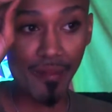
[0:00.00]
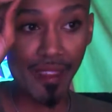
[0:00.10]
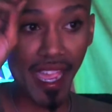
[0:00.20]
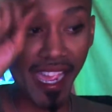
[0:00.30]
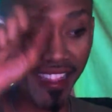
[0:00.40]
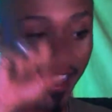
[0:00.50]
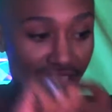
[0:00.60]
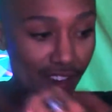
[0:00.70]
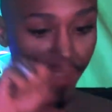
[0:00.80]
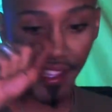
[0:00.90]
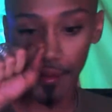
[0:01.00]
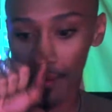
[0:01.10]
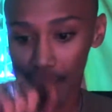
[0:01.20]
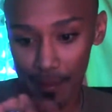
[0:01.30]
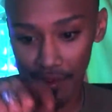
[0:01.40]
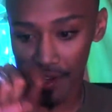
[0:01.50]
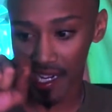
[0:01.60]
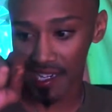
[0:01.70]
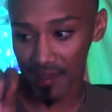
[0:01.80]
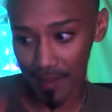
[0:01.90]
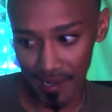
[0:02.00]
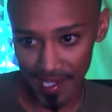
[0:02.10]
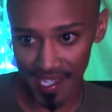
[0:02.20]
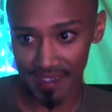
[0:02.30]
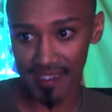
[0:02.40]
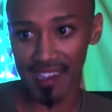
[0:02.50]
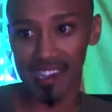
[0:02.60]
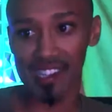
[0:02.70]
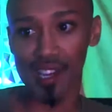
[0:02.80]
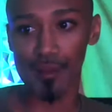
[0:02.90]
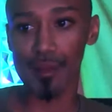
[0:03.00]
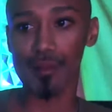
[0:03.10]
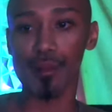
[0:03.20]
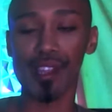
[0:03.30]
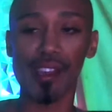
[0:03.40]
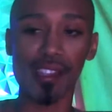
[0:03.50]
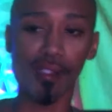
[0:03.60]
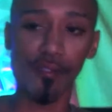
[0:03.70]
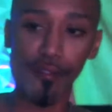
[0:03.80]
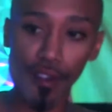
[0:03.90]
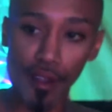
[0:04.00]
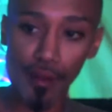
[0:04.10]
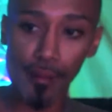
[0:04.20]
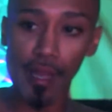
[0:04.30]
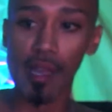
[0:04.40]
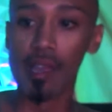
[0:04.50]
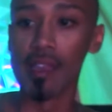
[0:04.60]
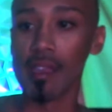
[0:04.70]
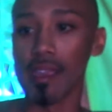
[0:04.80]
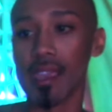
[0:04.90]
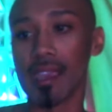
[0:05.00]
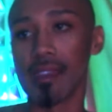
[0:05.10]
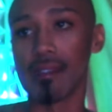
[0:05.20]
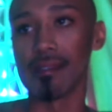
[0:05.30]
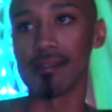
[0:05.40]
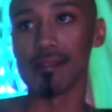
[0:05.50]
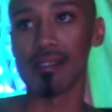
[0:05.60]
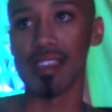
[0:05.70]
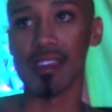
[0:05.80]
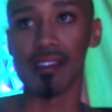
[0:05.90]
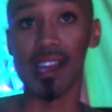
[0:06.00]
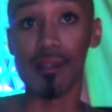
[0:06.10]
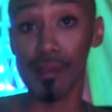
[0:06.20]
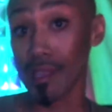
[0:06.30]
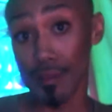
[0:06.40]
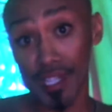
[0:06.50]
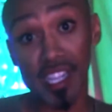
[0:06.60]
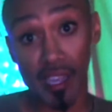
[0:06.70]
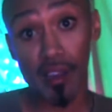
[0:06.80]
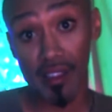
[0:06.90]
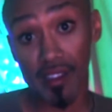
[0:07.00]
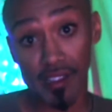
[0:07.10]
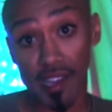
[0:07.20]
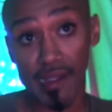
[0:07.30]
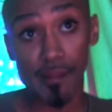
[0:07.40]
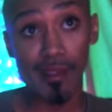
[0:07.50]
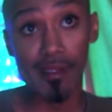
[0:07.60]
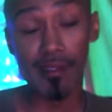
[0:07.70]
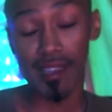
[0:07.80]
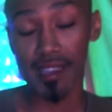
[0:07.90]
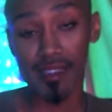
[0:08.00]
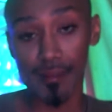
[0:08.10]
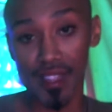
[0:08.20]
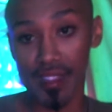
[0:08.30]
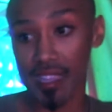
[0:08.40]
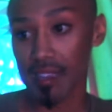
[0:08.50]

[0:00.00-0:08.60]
I literally remember each person, and I try to remember where you guys are from. And yeah, I really appreciate all of your time, like completely.